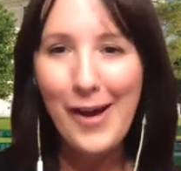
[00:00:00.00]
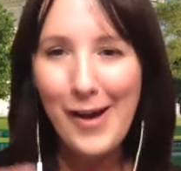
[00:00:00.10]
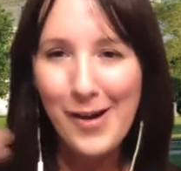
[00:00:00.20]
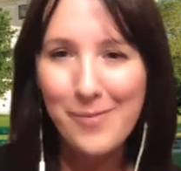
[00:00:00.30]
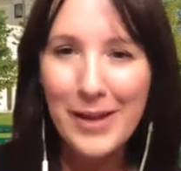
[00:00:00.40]

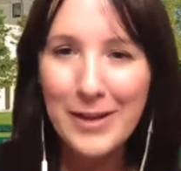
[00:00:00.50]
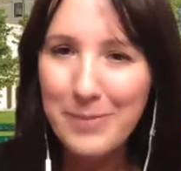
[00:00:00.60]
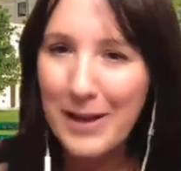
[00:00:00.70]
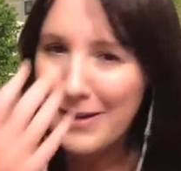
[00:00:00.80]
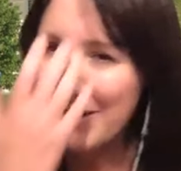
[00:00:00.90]
um,
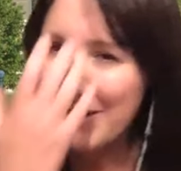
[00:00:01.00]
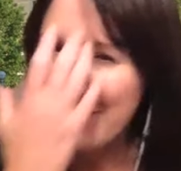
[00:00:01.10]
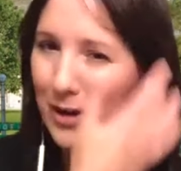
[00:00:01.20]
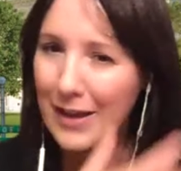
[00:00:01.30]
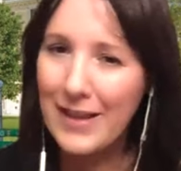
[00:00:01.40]
independently
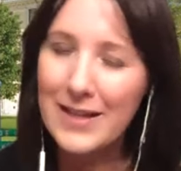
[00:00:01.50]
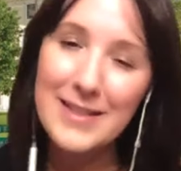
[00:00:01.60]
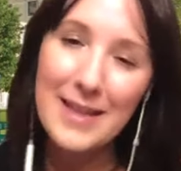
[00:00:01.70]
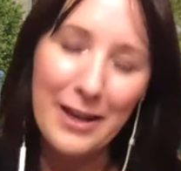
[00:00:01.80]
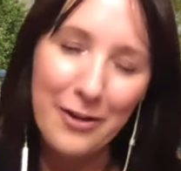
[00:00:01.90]
working
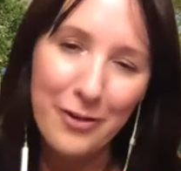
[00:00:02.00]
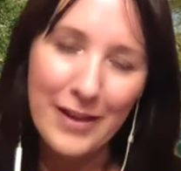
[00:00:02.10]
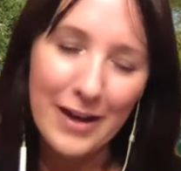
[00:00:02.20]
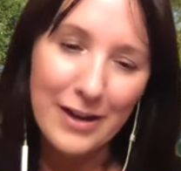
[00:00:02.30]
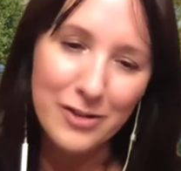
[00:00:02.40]
that second year on that